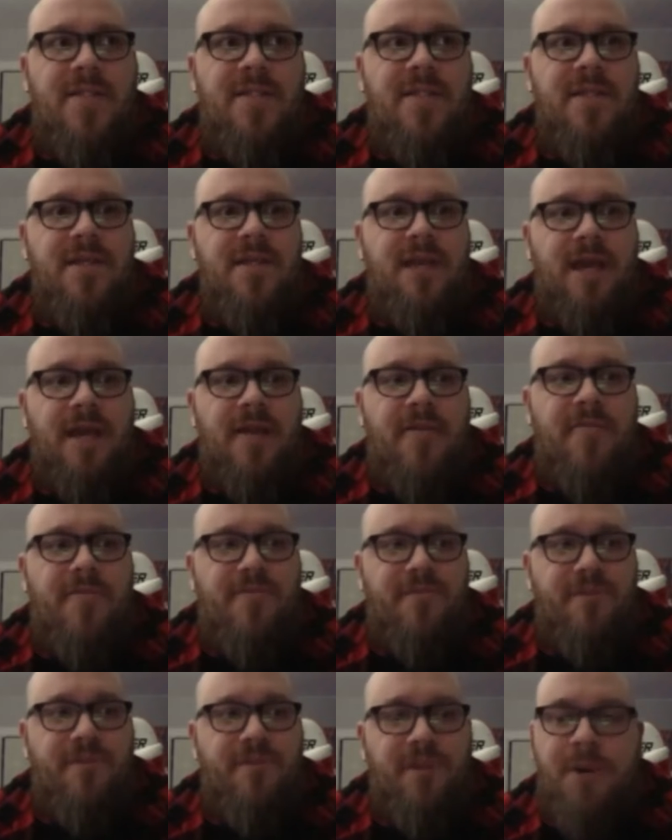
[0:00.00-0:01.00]
to kind of
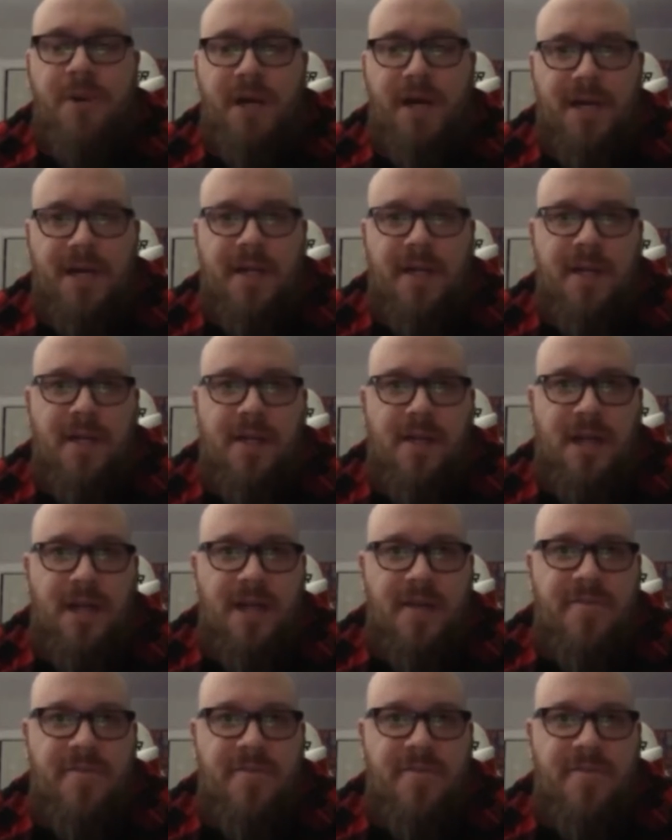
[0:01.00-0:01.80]
really bond on a lot